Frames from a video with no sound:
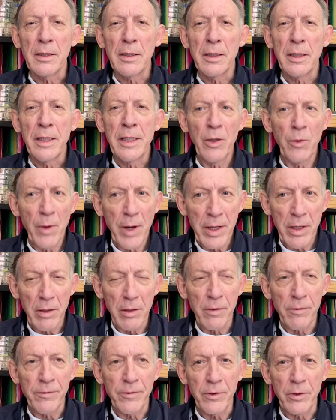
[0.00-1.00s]

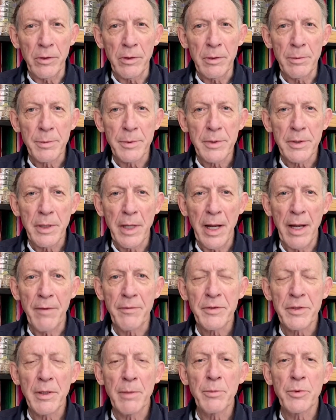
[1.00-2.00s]
Irregular verbs have
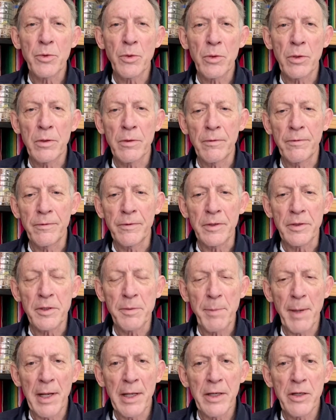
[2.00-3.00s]
some sort of
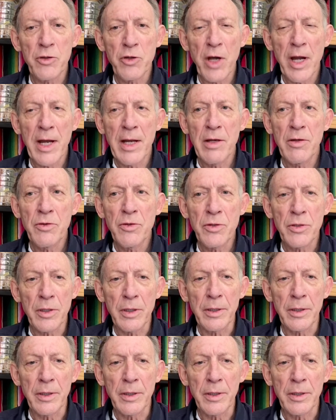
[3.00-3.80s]
spelling change